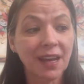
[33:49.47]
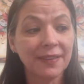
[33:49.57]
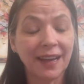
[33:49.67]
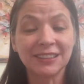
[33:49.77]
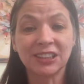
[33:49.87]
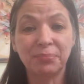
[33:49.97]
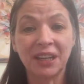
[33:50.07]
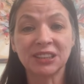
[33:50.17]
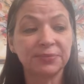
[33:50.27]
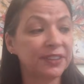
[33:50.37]
That's the
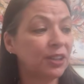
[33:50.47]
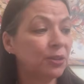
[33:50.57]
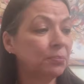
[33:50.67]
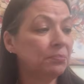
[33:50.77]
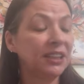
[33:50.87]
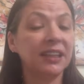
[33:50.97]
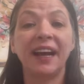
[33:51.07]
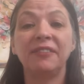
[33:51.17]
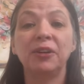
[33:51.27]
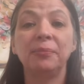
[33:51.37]
best film he
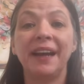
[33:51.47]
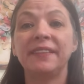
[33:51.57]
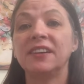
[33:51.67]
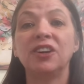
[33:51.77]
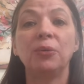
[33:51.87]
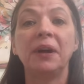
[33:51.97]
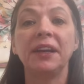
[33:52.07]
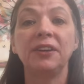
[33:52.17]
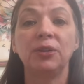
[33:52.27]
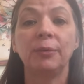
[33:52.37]
ever made that
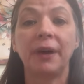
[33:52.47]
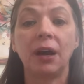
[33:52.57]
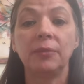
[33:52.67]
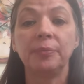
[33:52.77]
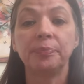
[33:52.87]
nobody knew about.